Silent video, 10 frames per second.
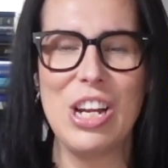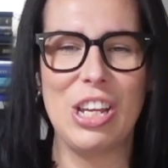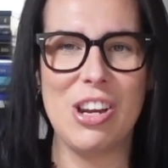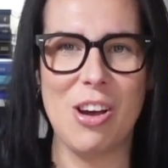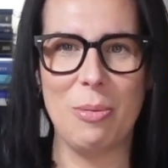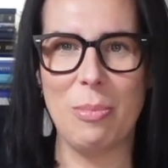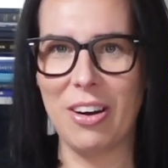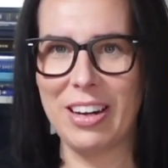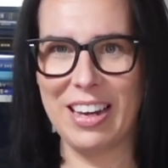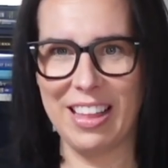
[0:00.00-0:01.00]

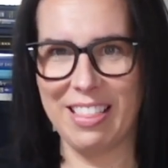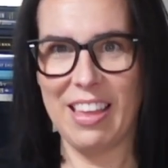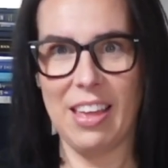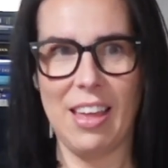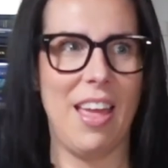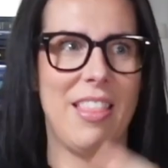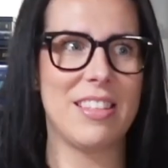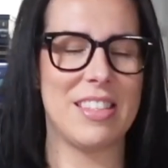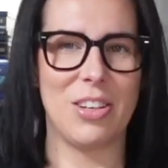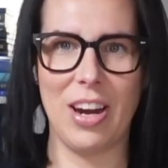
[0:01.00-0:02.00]
marketing thinking, hey, this
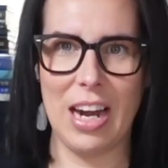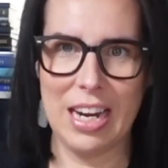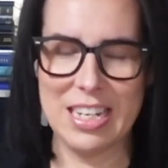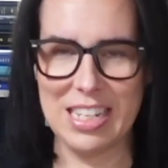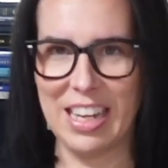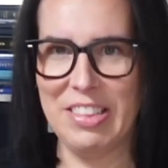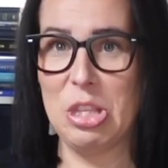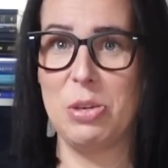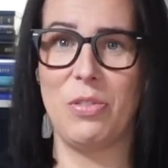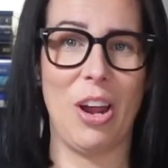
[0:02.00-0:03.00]
is a great idea. And then
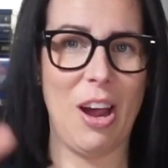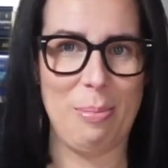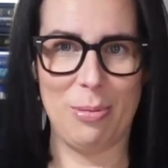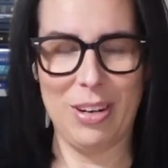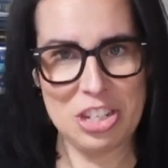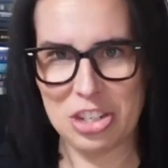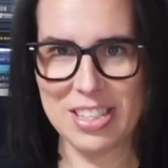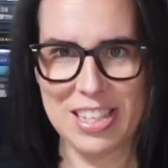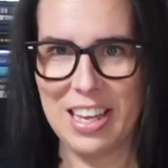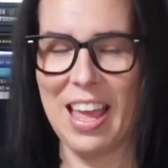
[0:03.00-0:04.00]
you've got
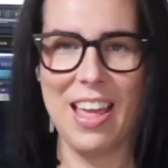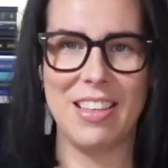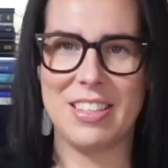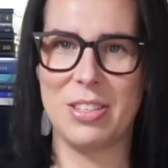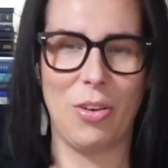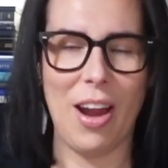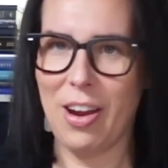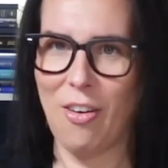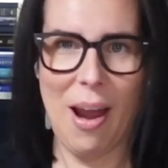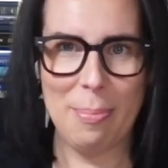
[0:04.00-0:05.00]
operations saying, hey, this is a
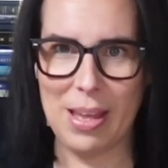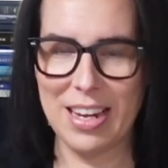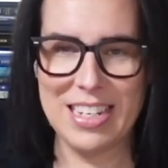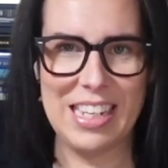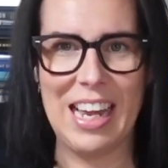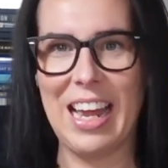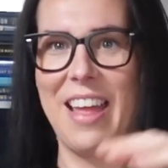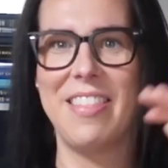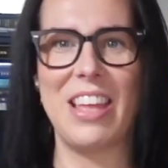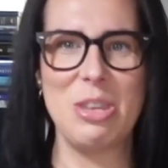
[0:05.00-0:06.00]
crappy idea.
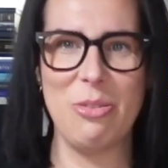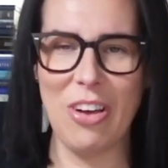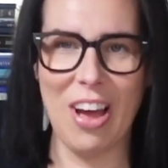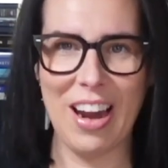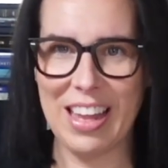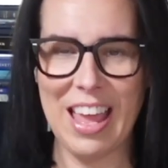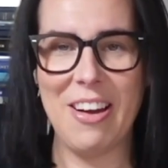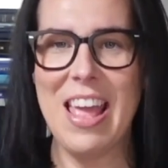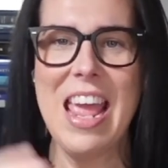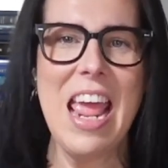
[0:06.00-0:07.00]
And then you've got account.
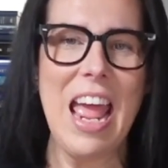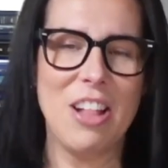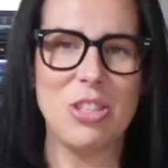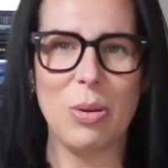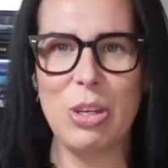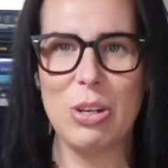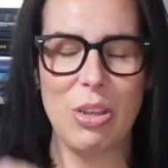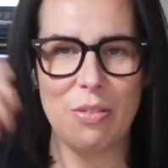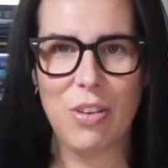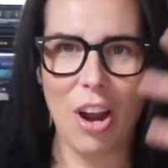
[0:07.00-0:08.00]
And so,
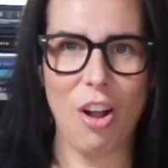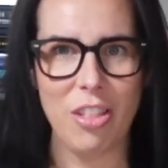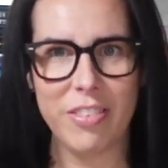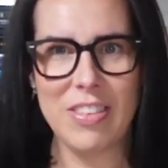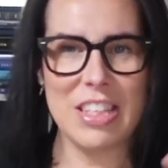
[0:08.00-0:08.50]
you've got all of these